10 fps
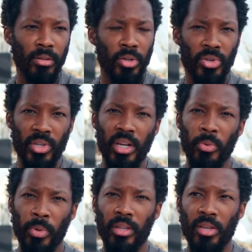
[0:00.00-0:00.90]
you're
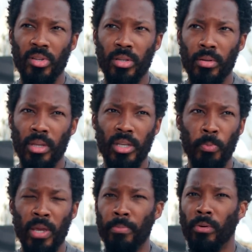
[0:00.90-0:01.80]
sitting with these, these
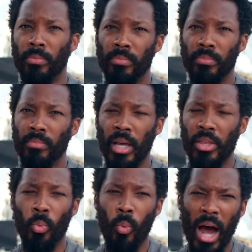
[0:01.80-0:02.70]
people,
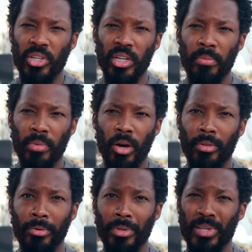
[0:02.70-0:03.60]
and you're watching them go
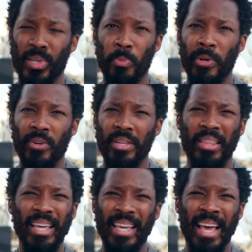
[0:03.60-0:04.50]
through this experience that
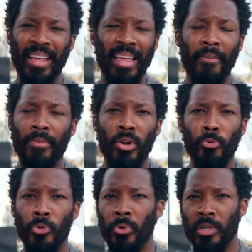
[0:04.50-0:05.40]
they, can't, they have
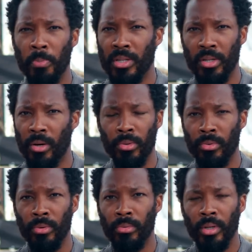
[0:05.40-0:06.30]
no choice but to go
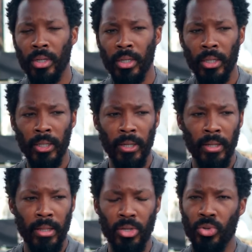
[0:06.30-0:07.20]
through.
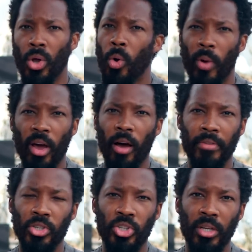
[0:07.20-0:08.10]
There's no way off
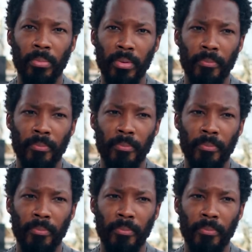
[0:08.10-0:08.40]
this ship,